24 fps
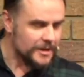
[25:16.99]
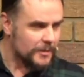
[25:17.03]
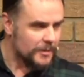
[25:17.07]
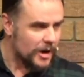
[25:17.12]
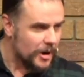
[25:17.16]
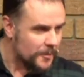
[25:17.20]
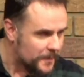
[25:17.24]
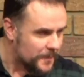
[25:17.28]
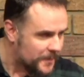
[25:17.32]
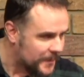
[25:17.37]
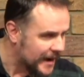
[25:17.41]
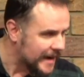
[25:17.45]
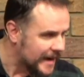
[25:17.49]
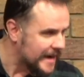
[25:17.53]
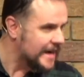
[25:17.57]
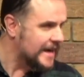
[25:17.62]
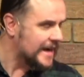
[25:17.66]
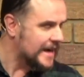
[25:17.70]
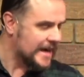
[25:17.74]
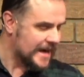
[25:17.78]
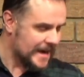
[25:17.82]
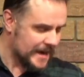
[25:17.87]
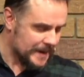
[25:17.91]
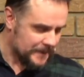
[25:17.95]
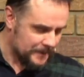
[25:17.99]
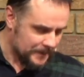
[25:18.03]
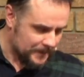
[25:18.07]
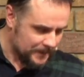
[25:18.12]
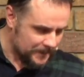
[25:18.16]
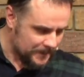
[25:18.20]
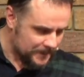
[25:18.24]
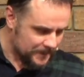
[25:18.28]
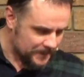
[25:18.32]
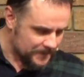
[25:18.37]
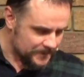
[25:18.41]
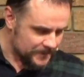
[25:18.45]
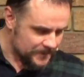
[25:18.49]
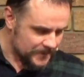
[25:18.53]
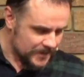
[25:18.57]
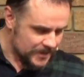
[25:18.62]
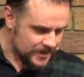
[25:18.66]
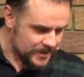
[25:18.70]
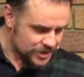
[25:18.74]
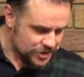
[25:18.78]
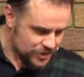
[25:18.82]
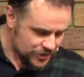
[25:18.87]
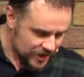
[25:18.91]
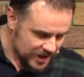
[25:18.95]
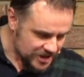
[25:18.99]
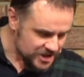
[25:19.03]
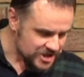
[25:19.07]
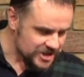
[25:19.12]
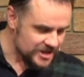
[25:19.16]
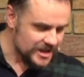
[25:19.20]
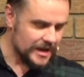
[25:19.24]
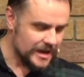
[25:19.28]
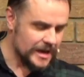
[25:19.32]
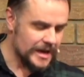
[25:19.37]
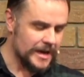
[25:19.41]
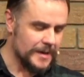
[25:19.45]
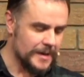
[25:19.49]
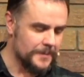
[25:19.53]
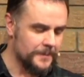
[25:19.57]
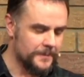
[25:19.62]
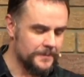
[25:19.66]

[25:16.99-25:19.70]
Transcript: obeying him, trusting him.